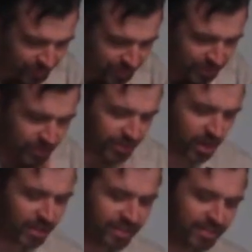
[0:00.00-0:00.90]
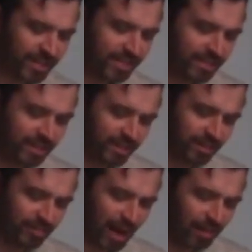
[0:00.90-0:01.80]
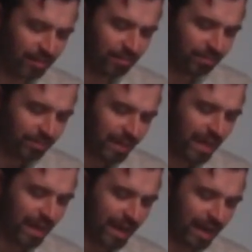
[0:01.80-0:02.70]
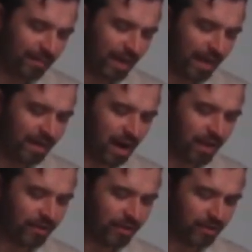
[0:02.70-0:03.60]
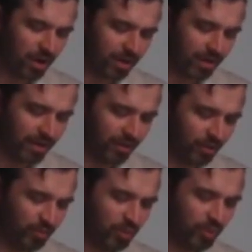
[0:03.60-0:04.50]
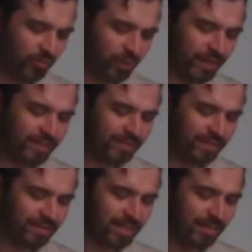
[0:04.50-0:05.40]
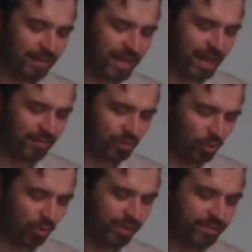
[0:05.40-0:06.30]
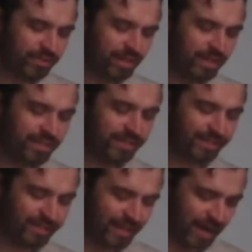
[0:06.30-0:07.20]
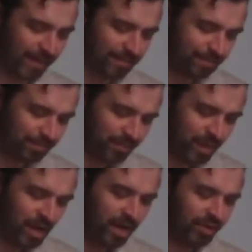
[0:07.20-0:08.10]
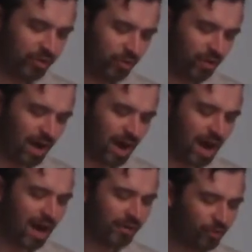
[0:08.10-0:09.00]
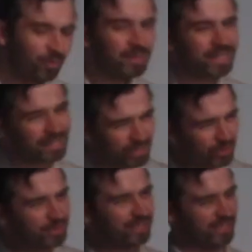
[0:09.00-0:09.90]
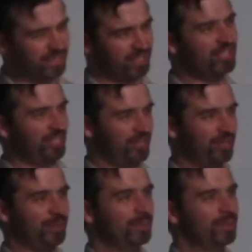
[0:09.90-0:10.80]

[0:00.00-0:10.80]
So the donkey said to Balaam, "Am I not your donkey, whom you have ridden since I became yours until today? Do I normally do this to you?